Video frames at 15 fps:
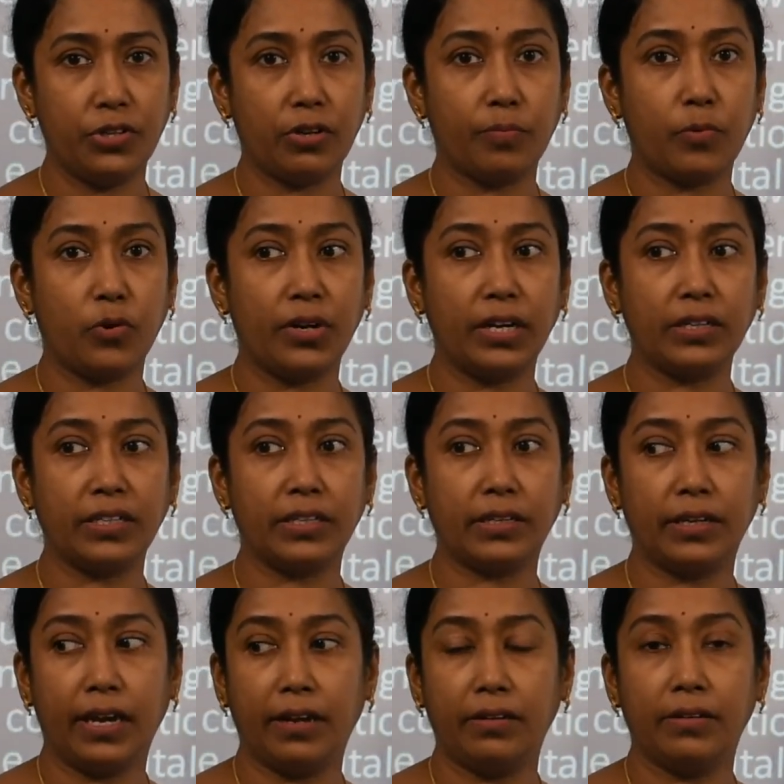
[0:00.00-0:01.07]
your
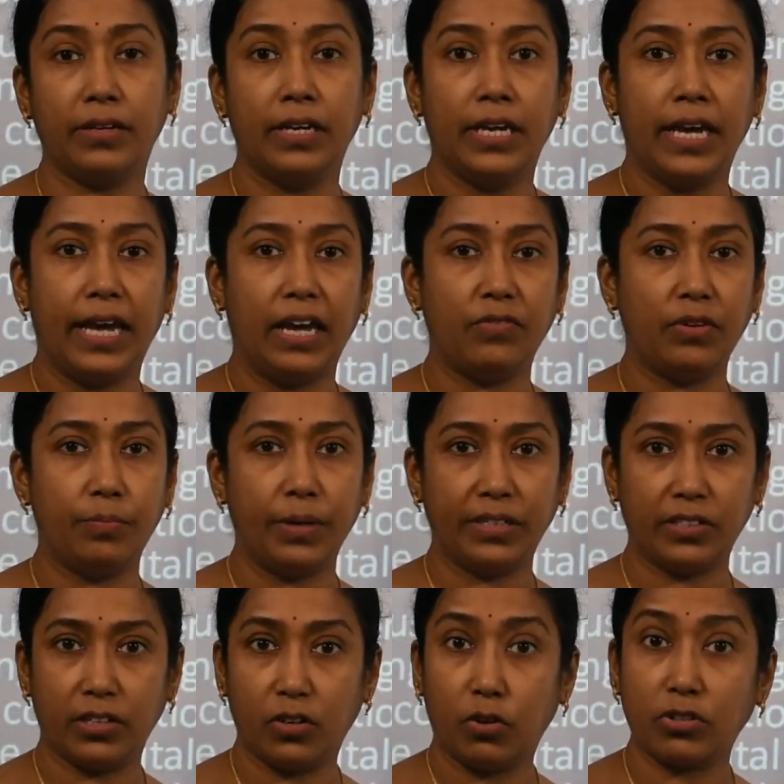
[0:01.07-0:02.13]
product can have a better